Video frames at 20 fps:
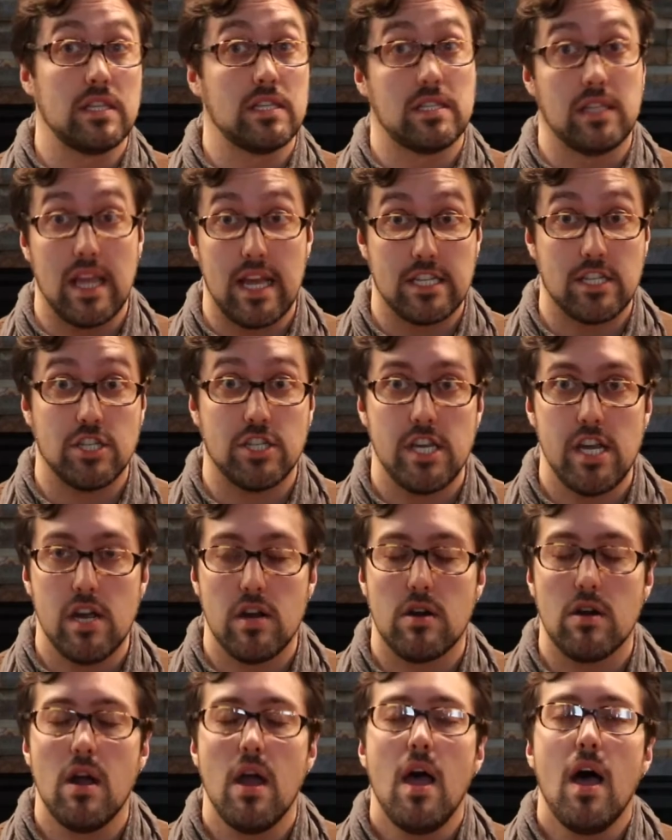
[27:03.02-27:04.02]
this last
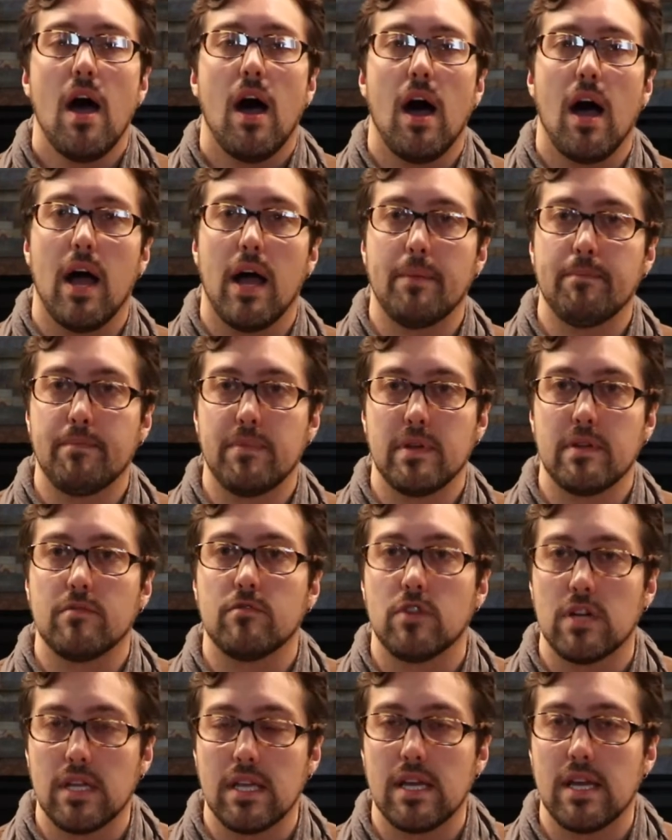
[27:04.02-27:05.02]
year.
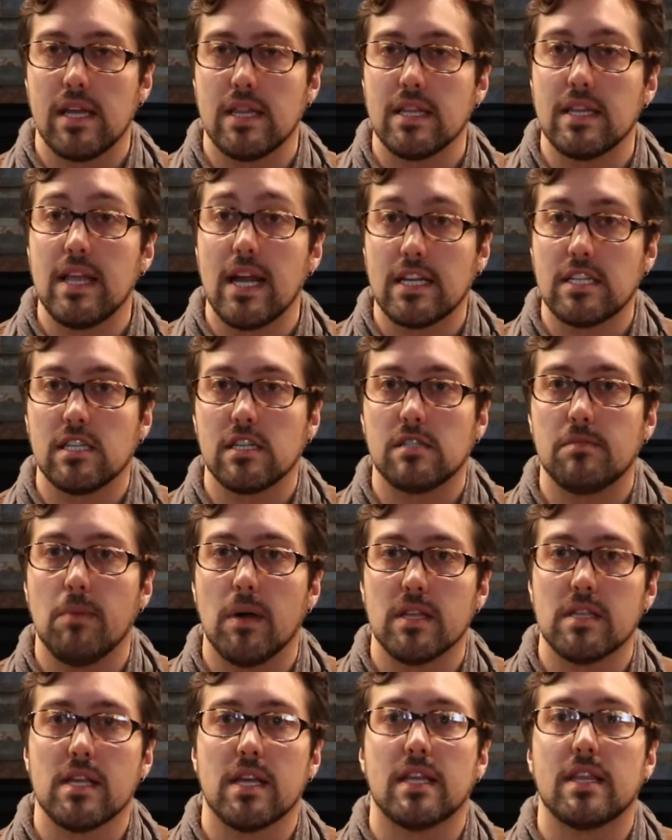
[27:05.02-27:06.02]
Really, in the next 6
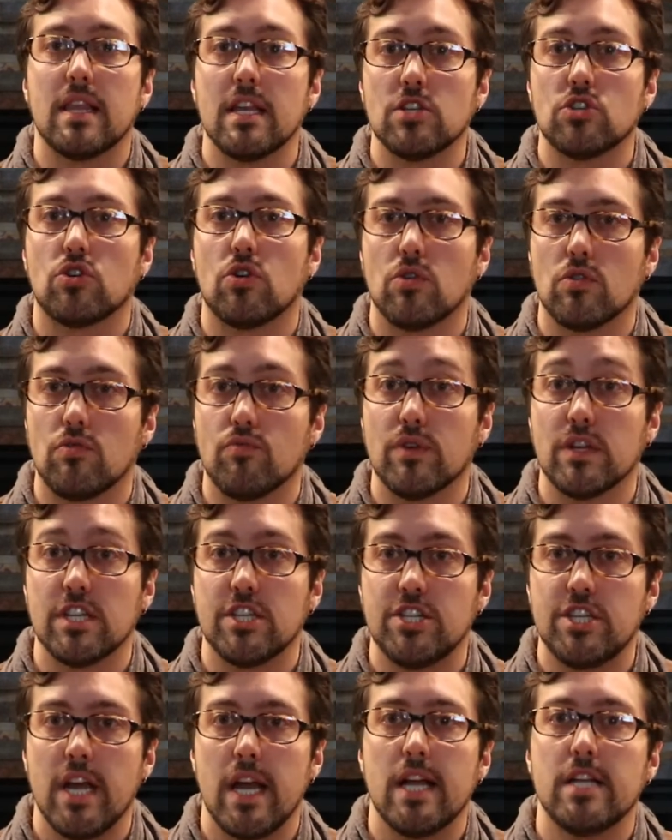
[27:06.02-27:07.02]
months, things are going to really
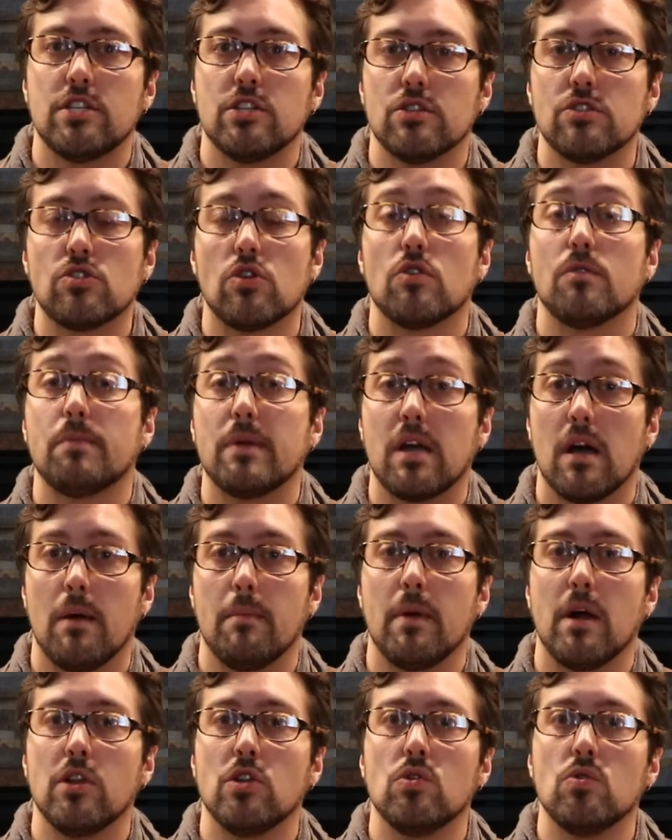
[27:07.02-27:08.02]
change, and there's going to
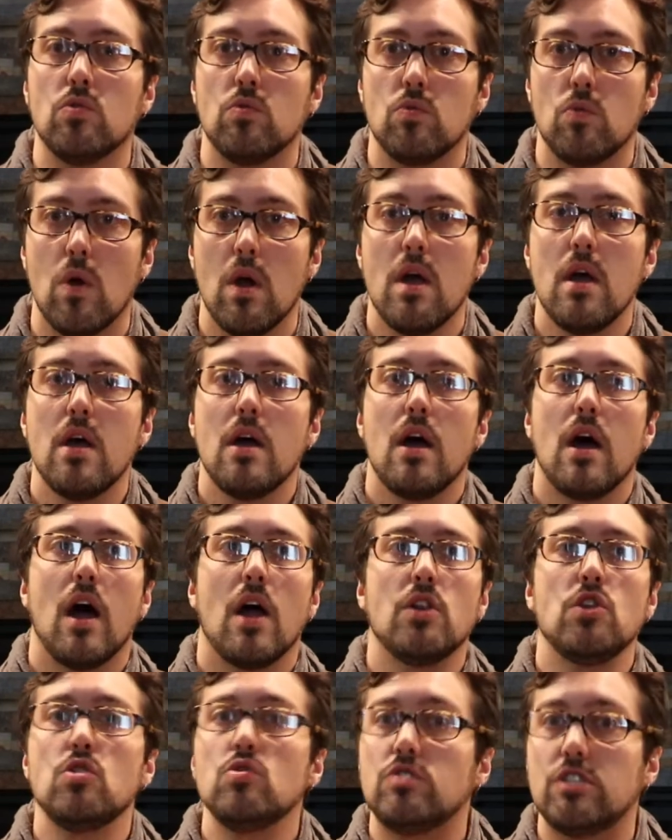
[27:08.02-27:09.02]
become a
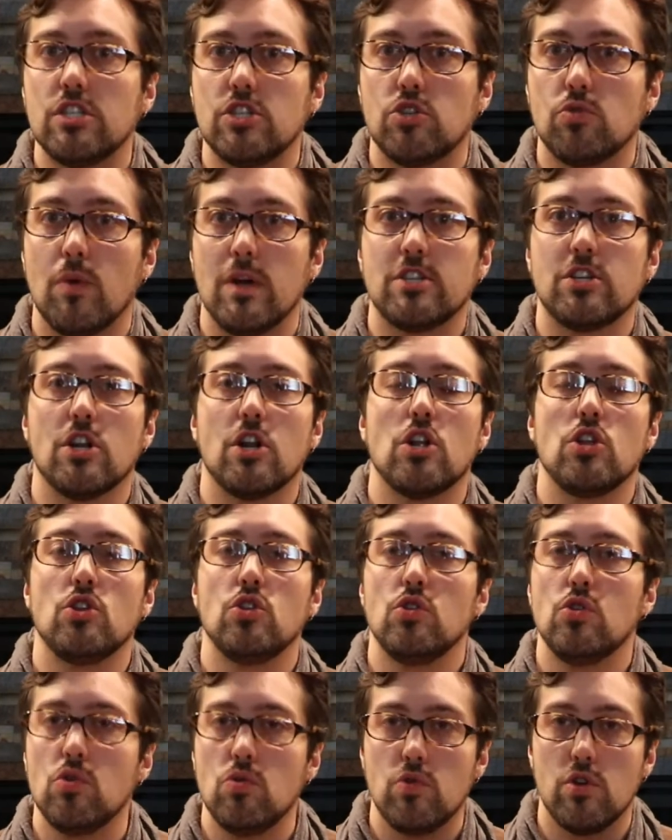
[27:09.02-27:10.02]
new situation, a
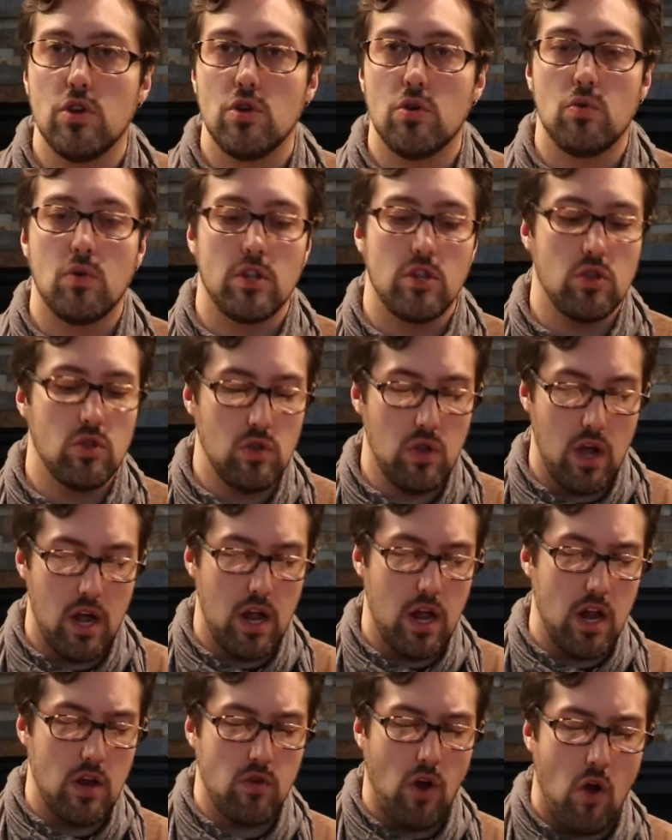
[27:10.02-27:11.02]
new you, and
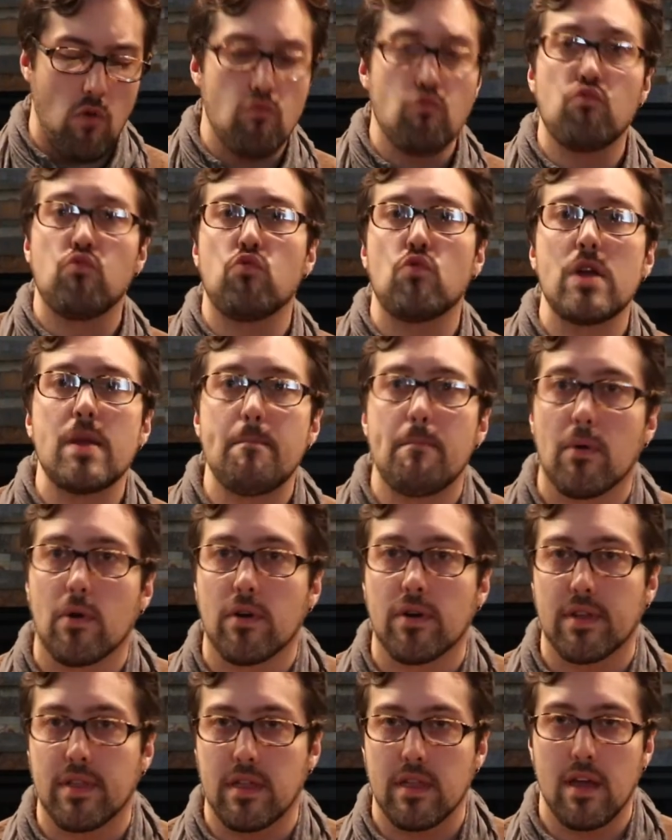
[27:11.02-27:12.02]
a
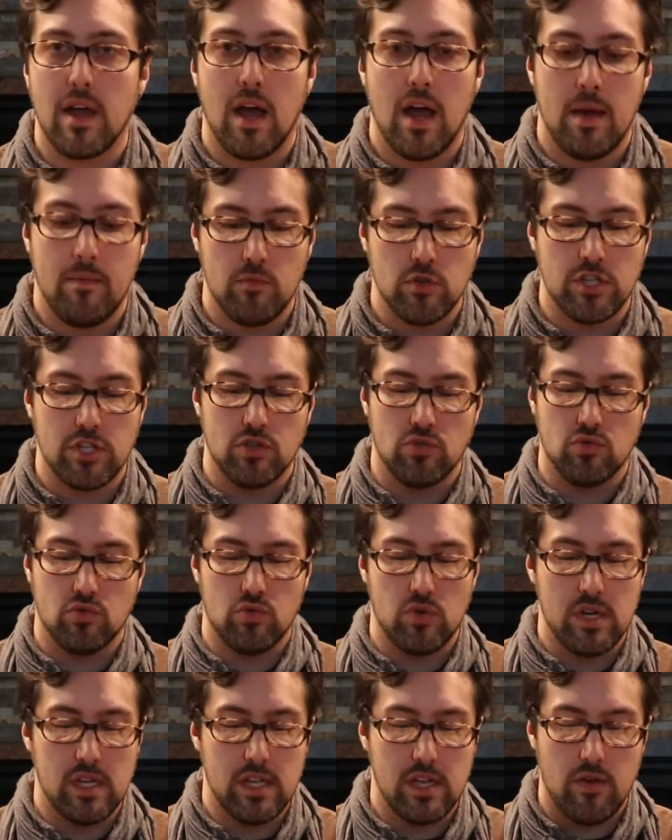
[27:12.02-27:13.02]
rebirth, which is
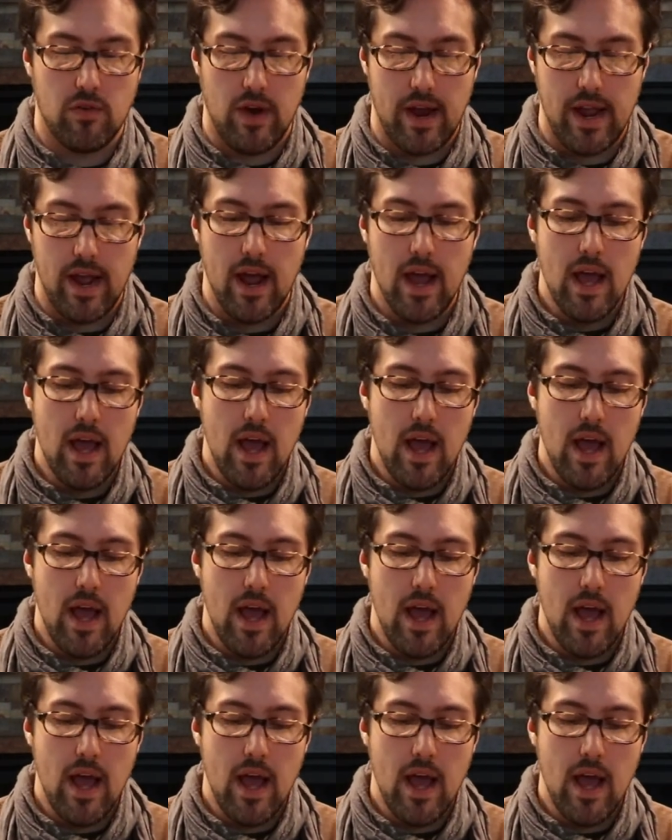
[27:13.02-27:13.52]
really great.